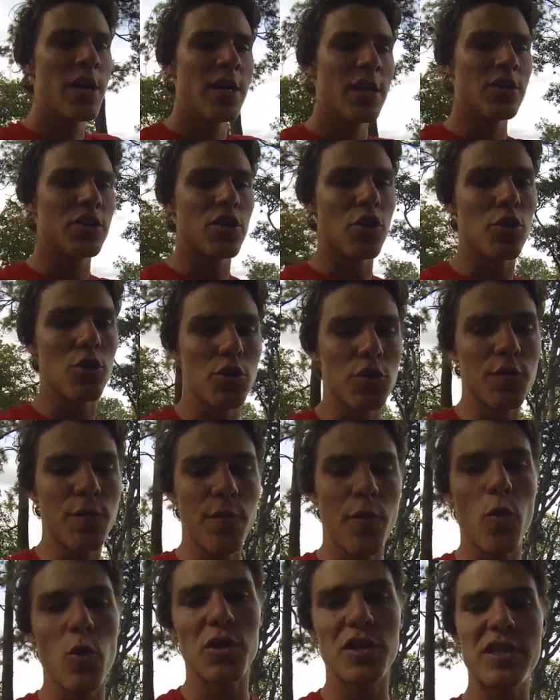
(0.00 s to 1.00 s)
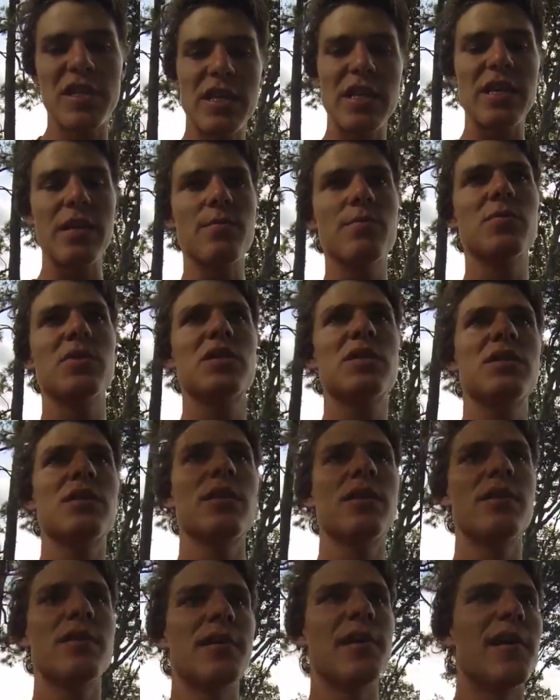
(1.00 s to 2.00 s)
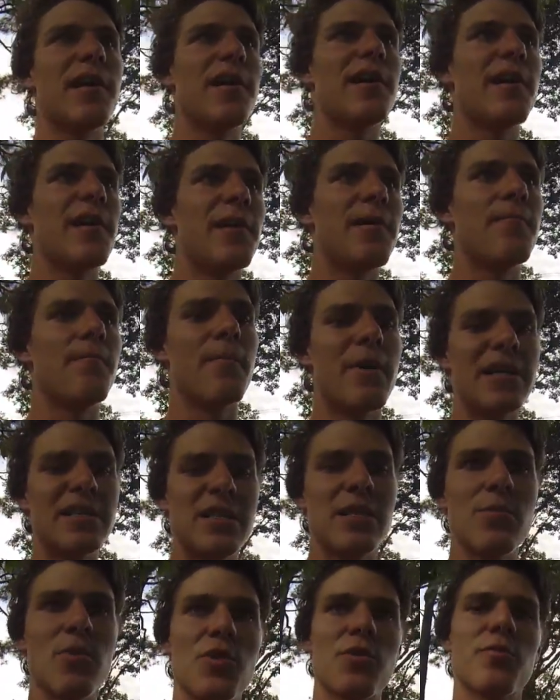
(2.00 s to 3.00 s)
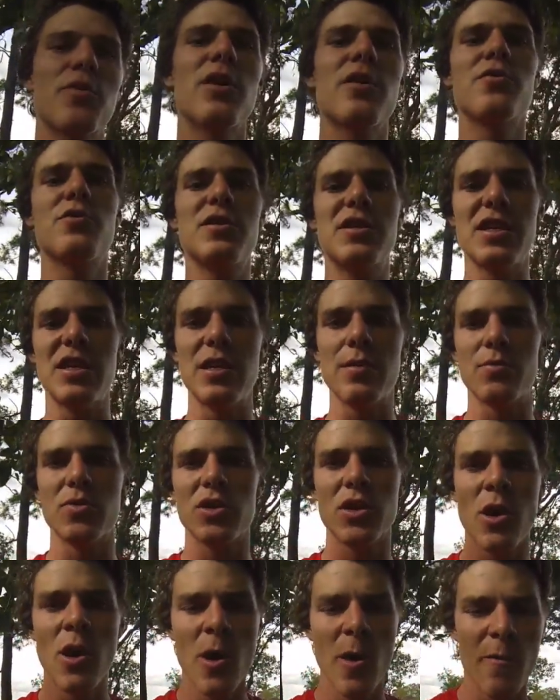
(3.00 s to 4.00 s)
And so there's 4 teams, my team and 3 other teams